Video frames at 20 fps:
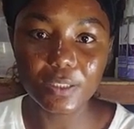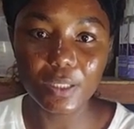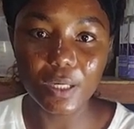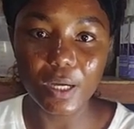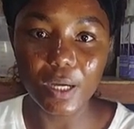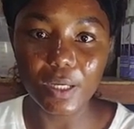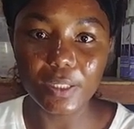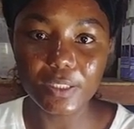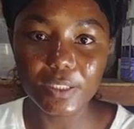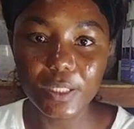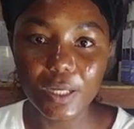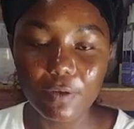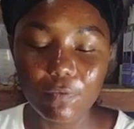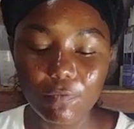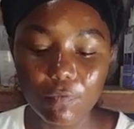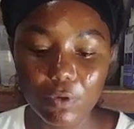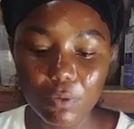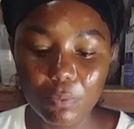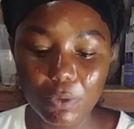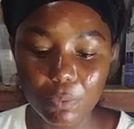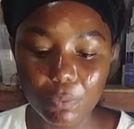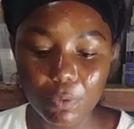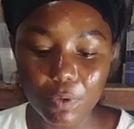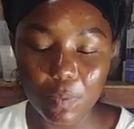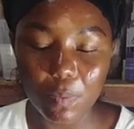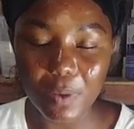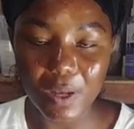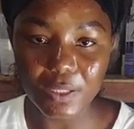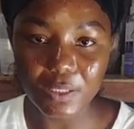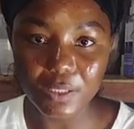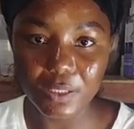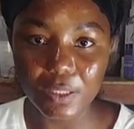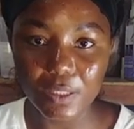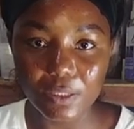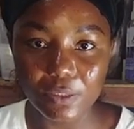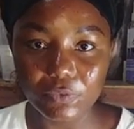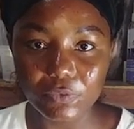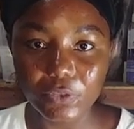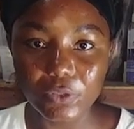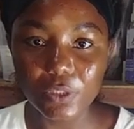it can form a proper
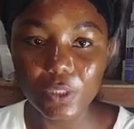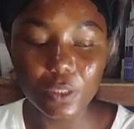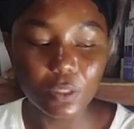slurry,